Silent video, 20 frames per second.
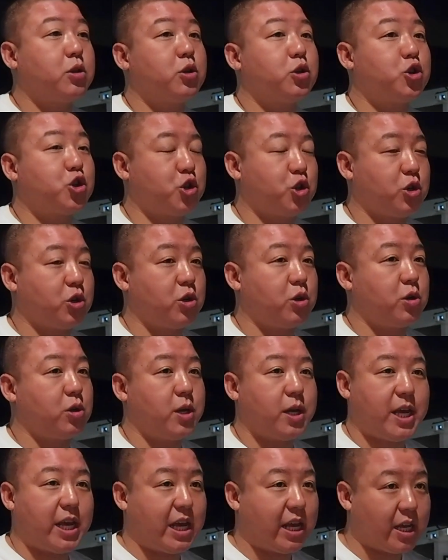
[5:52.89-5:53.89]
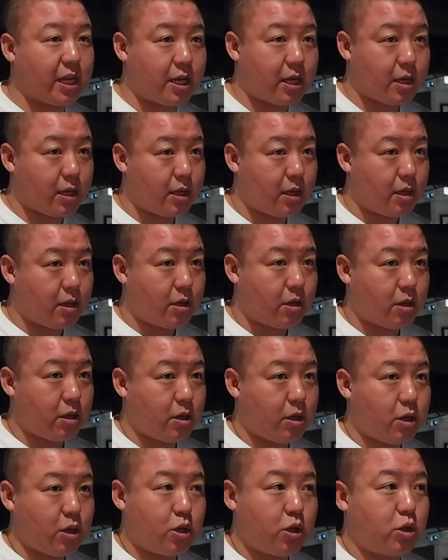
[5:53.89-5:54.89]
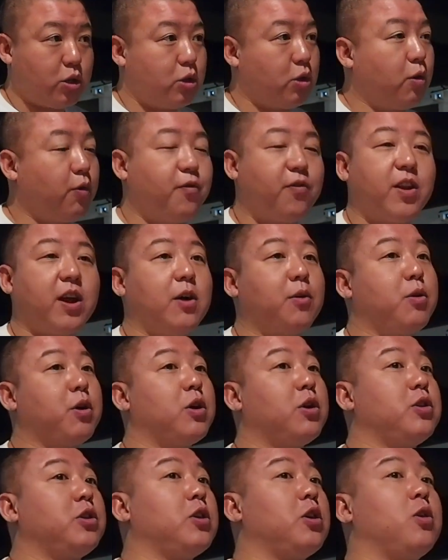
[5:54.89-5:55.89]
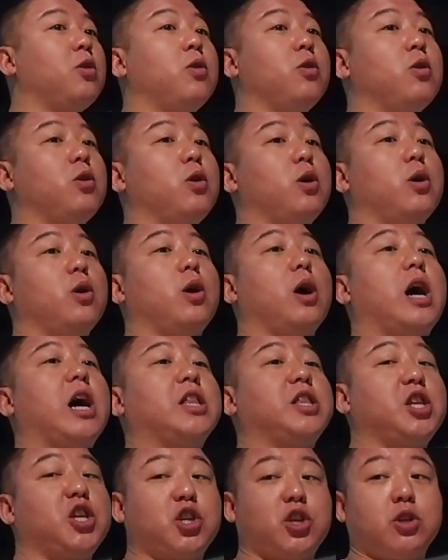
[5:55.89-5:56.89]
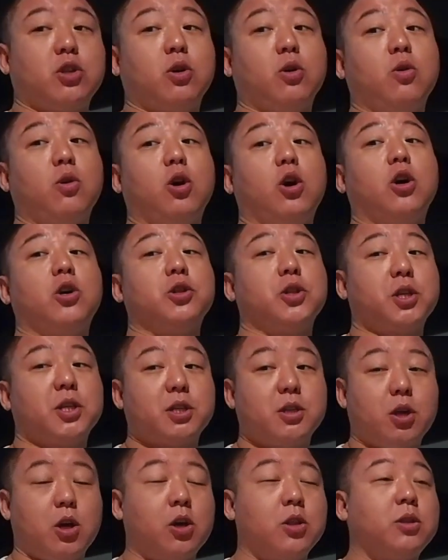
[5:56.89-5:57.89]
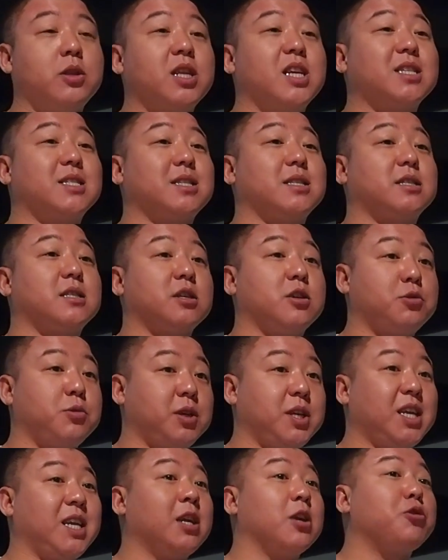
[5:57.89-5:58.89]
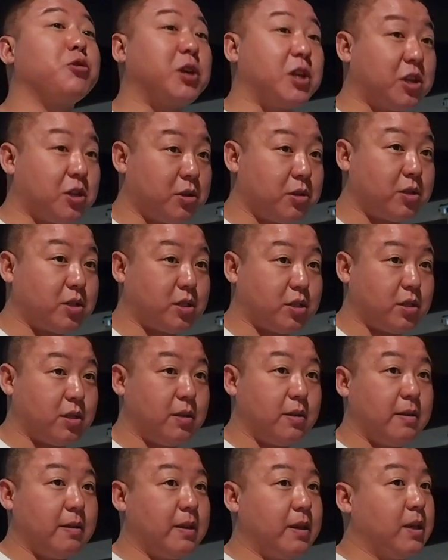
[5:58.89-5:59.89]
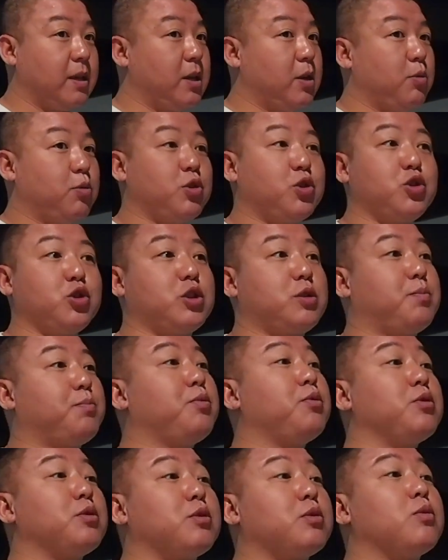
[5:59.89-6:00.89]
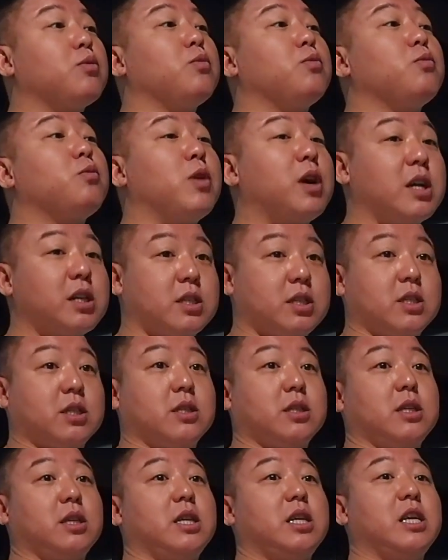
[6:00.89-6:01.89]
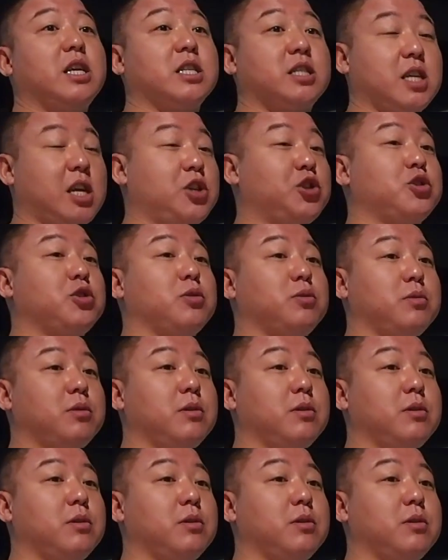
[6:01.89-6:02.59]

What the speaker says: sugar, egg. No flour, no additional unnecessary ingredients. We just put what's essential.